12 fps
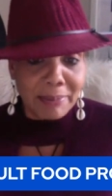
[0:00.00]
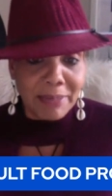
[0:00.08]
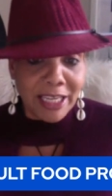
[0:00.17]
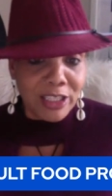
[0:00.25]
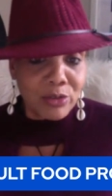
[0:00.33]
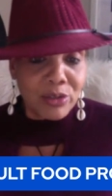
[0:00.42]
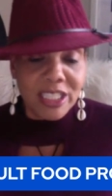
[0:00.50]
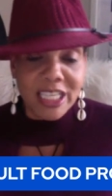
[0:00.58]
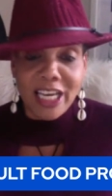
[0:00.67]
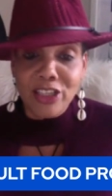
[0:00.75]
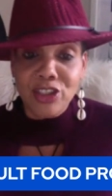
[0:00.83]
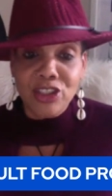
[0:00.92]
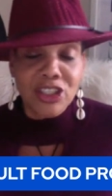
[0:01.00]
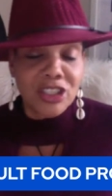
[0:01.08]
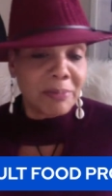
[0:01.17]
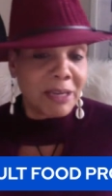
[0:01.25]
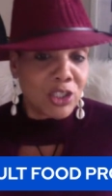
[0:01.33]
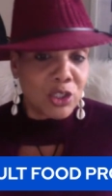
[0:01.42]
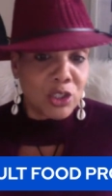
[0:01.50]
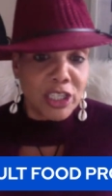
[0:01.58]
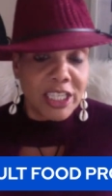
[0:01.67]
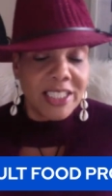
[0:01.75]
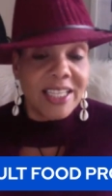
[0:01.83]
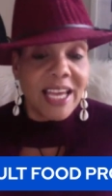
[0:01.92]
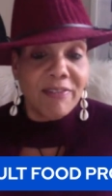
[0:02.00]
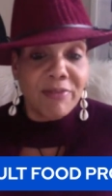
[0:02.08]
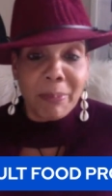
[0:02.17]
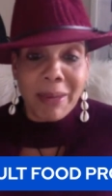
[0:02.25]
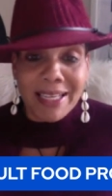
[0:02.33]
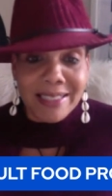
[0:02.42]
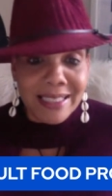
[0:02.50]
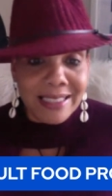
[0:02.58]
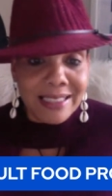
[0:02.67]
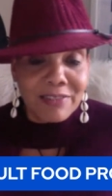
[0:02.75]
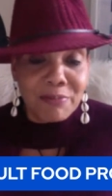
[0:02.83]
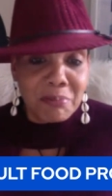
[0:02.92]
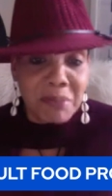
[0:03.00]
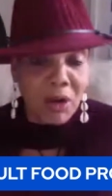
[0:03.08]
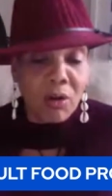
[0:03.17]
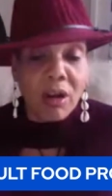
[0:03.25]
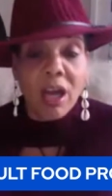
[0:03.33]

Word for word: Like you said, just make sure the kids have the basics of milk,